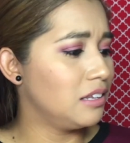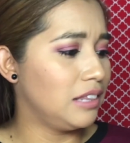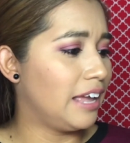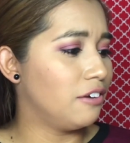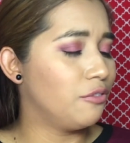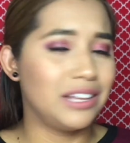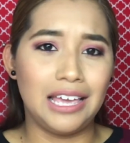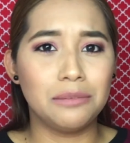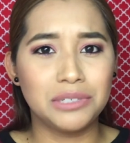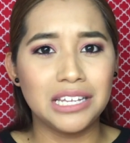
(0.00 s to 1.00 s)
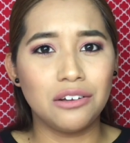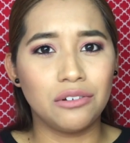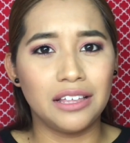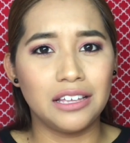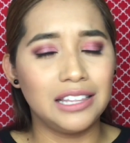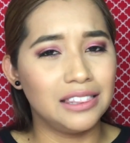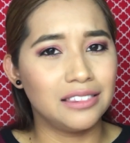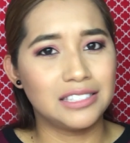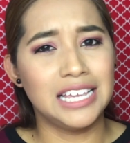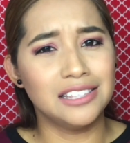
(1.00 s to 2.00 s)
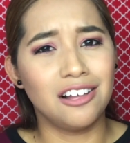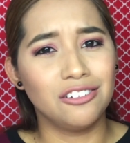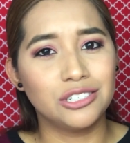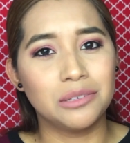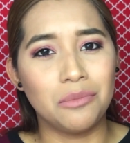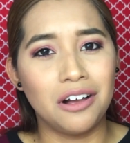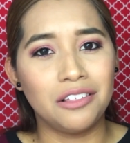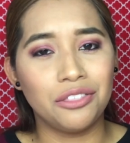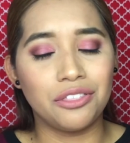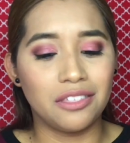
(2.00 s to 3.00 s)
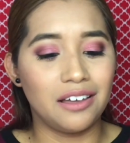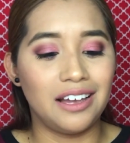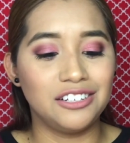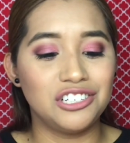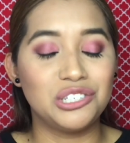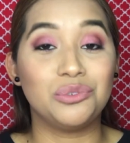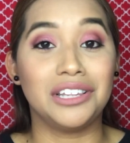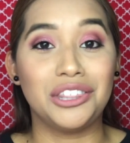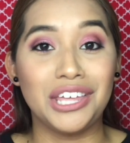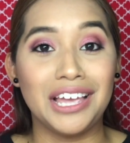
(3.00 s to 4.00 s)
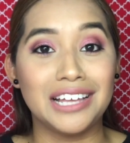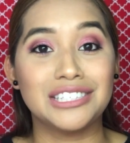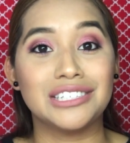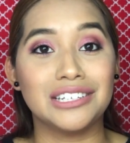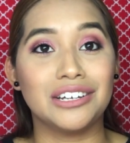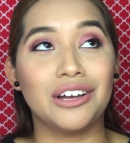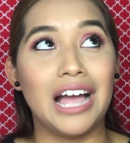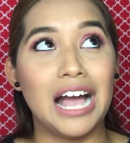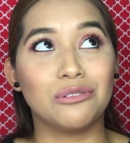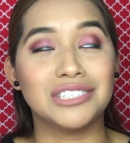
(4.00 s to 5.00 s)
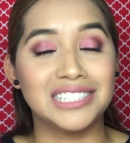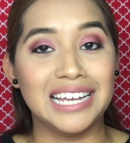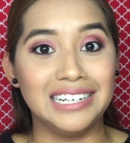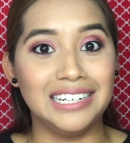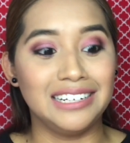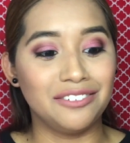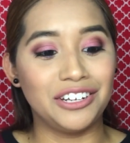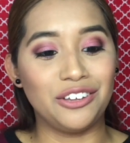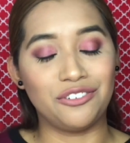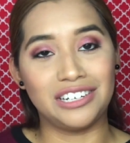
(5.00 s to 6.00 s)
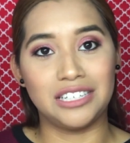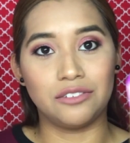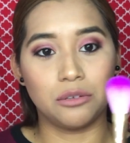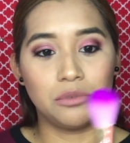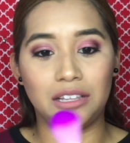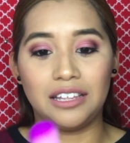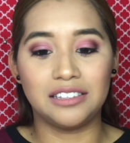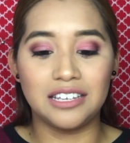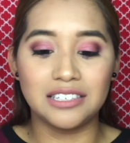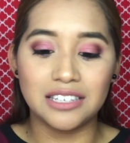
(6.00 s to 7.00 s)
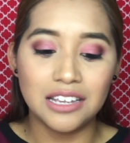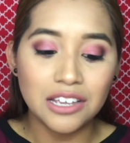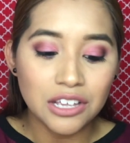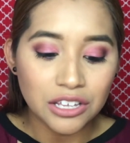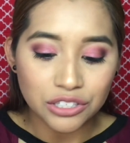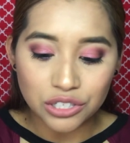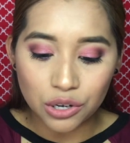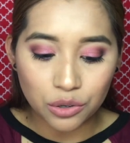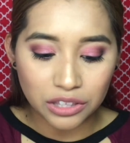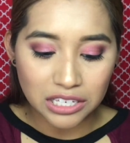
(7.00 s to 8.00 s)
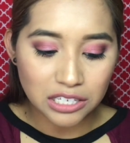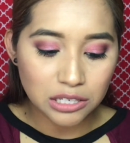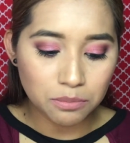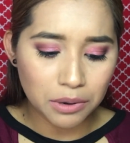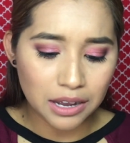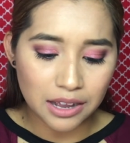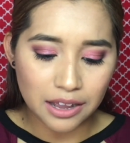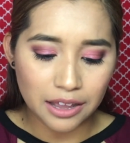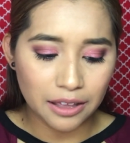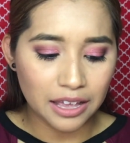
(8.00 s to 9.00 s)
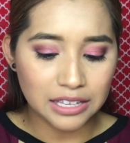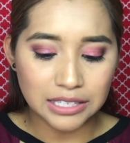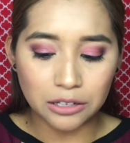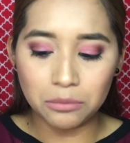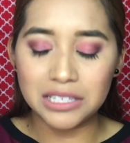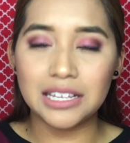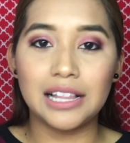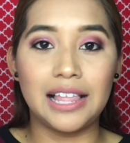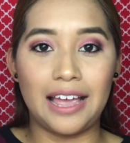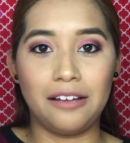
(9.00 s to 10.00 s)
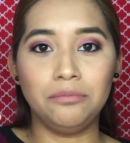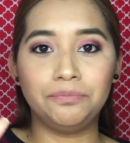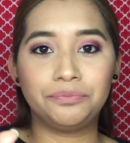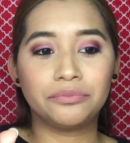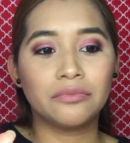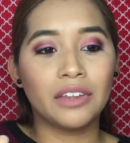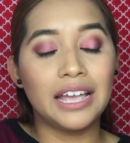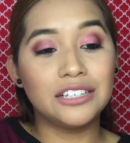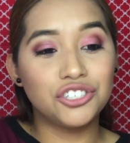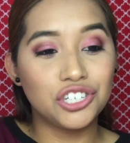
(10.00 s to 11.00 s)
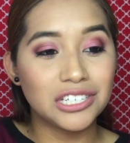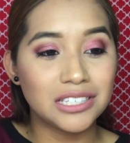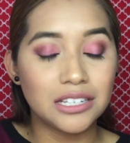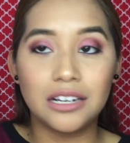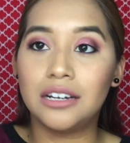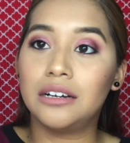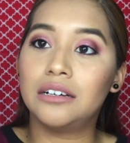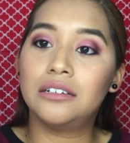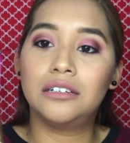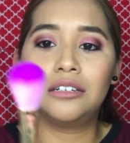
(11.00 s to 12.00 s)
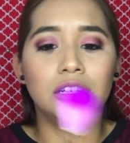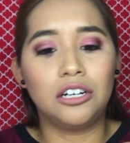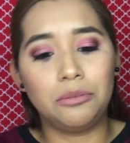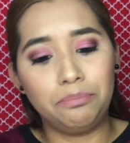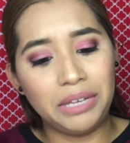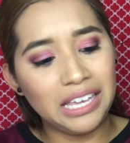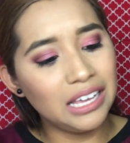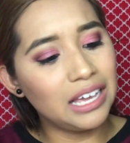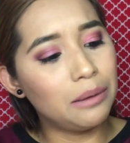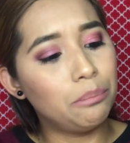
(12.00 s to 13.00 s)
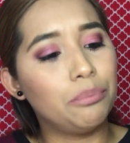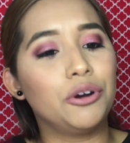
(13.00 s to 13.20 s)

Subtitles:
like with Ipsy, $10 a month, I just really think it's outstanding when you receive something like this. So this is by SL Miss Glam. It's just a pink and